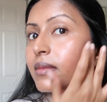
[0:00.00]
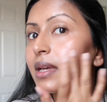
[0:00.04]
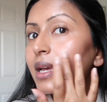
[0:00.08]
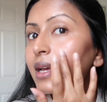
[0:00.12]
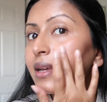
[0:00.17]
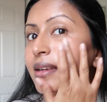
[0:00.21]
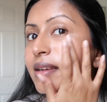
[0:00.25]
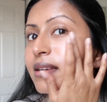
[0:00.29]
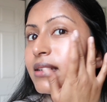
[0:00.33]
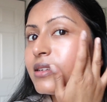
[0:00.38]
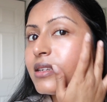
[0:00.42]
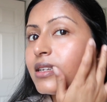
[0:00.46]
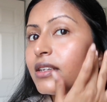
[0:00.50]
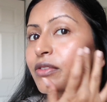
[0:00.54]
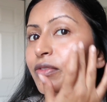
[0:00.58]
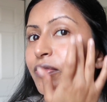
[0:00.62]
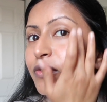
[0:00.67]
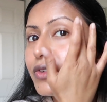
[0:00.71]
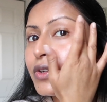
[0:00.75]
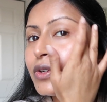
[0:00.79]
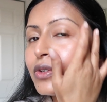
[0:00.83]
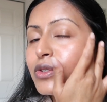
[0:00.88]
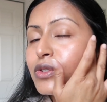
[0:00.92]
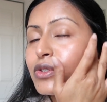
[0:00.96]
And it
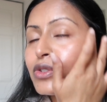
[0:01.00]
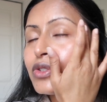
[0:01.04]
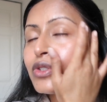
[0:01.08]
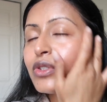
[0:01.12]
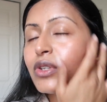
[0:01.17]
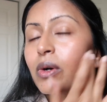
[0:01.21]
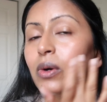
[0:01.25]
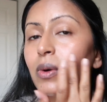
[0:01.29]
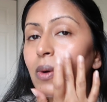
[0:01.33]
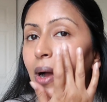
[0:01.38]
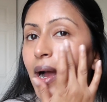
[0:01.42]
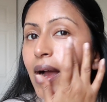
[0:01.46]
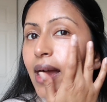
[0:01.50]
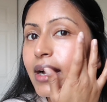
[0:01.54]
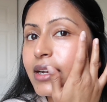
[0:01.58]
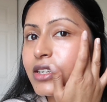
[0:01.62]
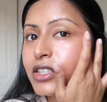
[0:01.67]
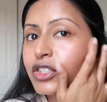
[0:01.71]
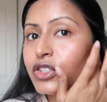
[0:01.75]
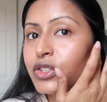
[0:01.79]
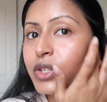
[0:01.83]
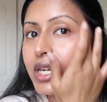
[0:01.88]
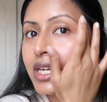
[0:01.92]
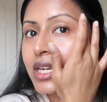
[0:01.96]
feels so
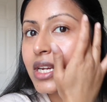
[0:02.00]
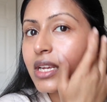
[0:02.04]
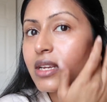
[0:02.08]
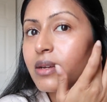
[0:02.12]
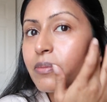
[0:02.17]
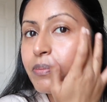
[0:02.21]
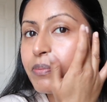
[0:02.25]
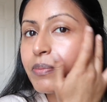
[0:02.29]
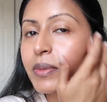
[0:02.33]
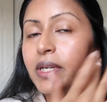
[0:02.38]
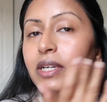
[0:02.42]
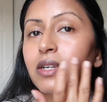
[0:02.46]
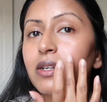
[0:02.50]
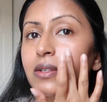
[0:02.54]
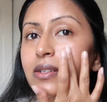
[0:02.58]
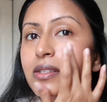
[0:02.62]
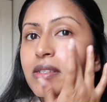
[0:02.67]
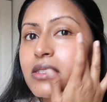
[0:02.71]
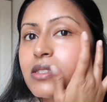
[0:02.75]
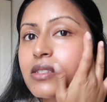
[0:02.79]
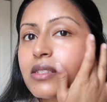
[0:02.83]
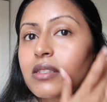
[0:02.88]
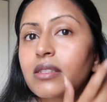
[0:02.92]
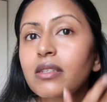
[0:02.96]
hydrating
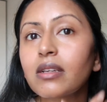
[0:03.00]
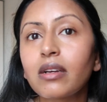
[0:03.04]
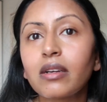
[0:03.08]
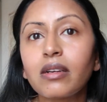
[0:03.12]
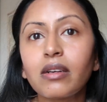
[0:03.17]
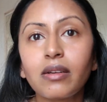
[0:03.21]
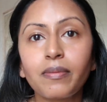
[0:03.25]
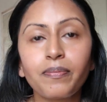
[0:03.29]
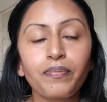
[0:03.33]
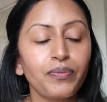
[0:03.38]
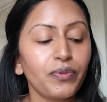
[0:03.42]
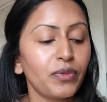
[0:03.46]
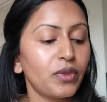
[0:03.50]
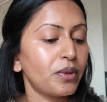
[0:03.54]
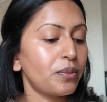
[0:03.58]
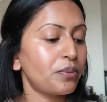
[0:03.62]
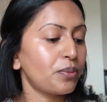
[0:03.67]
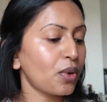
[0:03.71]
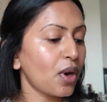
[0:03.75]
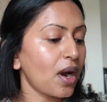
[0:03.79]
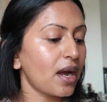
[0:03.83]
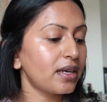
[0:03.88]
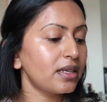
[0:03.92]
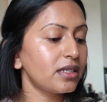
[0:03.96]
because the
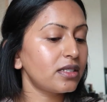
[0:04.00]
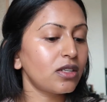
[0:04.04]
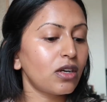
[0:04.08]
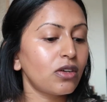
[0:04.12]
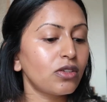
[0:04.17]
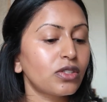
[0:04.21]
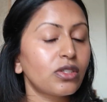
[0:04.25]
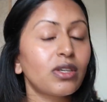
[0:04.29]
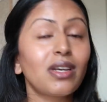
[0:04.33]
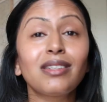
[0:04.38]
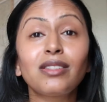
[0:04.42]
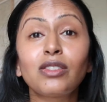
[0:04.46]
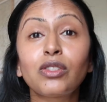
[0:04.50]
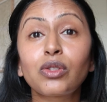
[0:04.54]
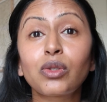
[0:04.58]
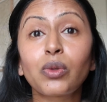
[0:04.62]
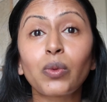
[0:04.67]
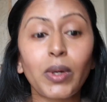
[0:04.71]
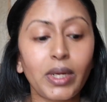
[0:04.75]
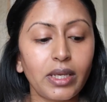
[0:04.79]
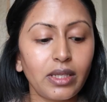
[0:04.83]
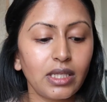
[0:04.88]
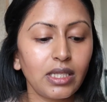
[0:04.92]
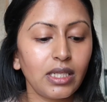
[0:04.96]
product also has
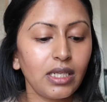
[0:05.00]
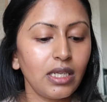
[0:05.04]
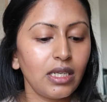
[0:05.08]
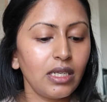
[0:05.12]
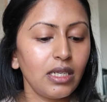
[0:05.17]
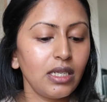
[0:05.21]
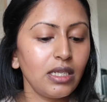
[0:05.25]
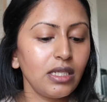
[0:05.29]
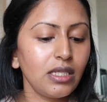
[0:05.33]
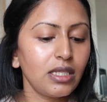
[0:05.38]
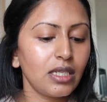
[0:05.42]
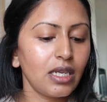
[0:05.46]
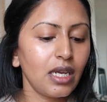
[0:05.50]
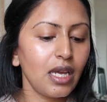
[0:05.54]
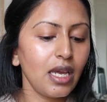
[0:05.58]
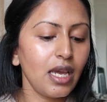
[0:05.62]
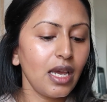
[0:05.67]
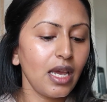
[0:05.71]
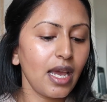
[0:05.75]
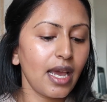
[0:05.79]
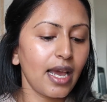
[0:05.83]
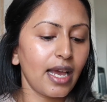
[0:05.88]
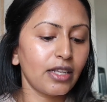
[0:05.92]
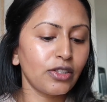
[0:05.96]
squalene in it.
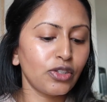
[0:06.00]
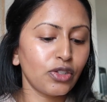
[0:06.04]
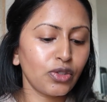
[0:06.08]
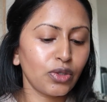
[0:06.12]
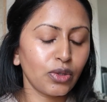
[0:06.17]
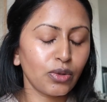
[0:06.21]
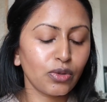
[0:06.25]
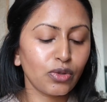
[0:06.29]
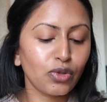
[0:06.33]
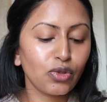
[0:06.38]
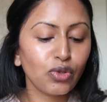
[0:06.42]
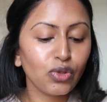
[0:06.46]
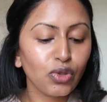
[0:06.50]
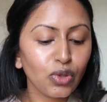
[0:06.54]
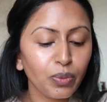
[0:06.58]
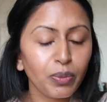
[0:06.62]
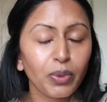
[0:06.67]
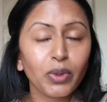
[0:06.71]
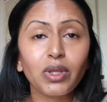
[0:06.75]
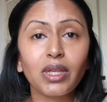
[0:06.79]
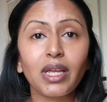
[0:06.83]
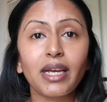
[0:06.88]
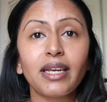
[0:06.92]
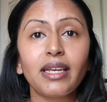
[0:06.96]
And so
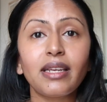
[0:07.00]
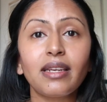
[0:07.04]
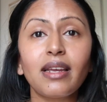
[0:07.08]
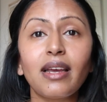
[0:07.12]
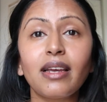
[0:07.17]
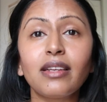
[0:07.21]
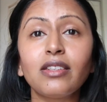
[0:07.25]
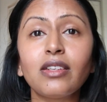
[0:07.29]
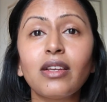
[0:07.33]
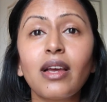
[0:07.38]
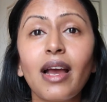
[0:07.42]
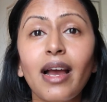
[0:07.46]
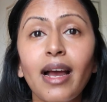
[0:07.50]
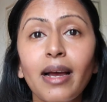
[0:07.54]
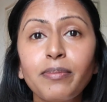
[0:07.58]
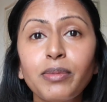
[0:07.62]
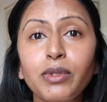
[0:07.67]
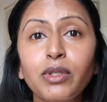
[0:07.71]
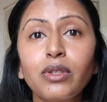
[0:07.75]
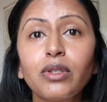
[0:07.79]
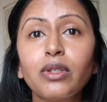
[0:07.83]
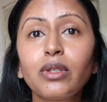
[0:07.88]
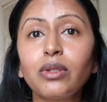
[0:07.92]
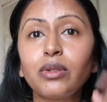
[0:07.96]
super light and
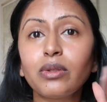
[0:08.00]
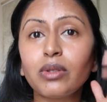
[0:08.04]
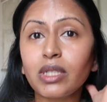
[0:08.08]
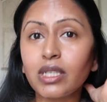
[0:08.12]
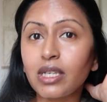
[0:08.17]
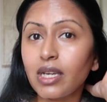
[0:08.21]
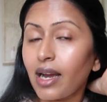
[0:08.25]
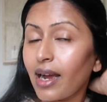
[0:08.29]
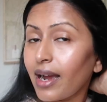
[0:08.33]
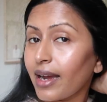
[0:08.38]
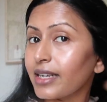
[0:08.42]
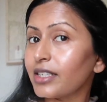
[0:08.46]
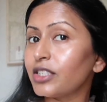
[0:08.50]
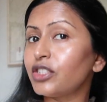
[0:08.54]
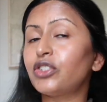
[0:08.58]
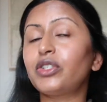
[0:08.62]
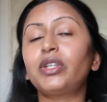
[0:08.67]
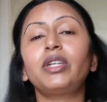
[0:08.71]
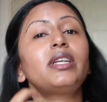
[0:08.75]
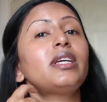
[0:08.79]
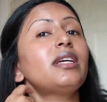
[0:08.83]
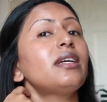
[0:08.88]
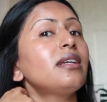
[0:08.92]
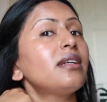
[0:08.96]
absolutely
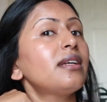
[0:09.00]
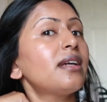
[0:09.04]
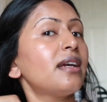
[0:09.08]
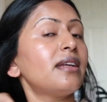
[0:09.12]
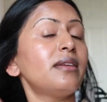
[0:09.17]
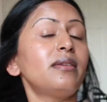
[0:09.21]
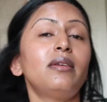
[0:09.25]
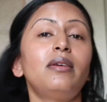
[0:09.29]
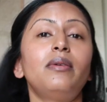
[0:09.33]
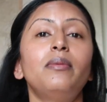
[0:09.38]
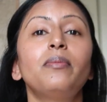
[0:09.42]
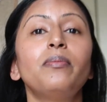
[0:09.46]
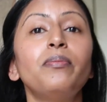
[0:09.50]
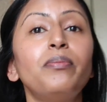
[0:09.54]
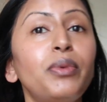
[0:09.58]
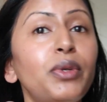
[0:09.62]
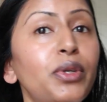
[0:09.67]
hydrating and